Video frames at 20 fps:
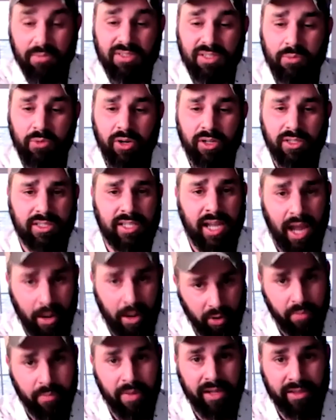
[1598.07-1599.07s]
someone will say, I
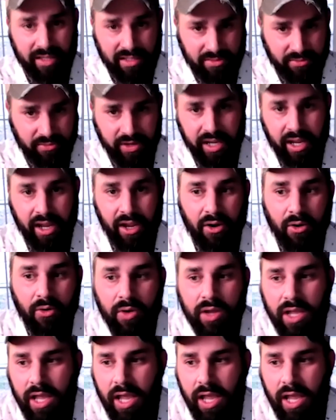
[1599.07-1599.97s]
want to make this video.